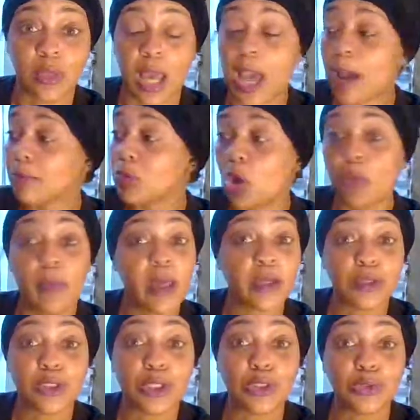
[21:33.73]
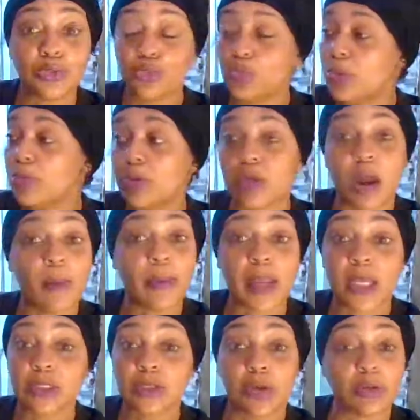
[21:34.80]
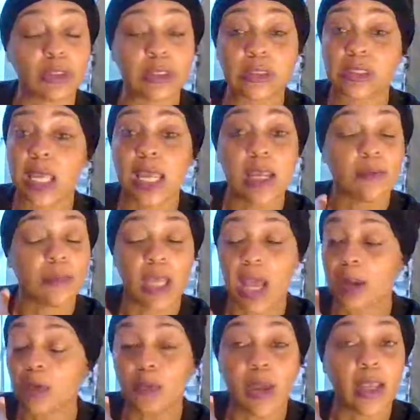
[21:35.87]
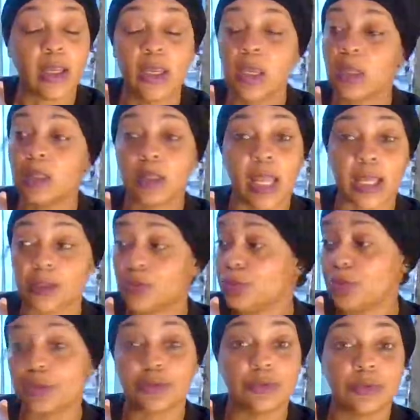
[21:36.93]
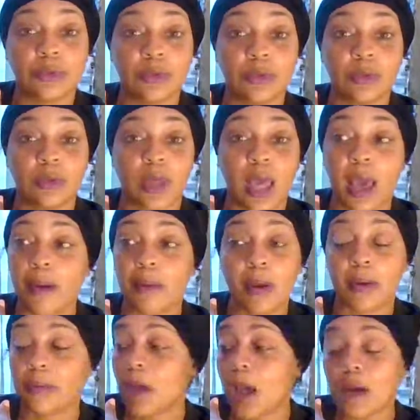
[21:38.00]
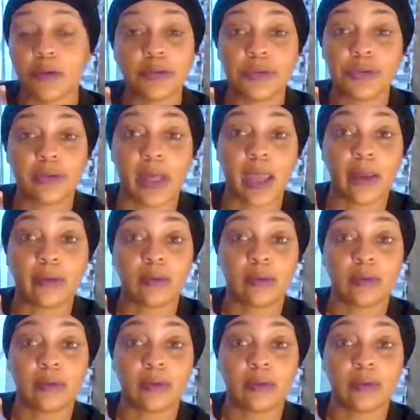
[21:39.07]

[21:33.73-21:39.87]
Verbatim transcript: I'm no better than you. We put our pants on the same kind of way like you do. I'm, I'm, I don't do that.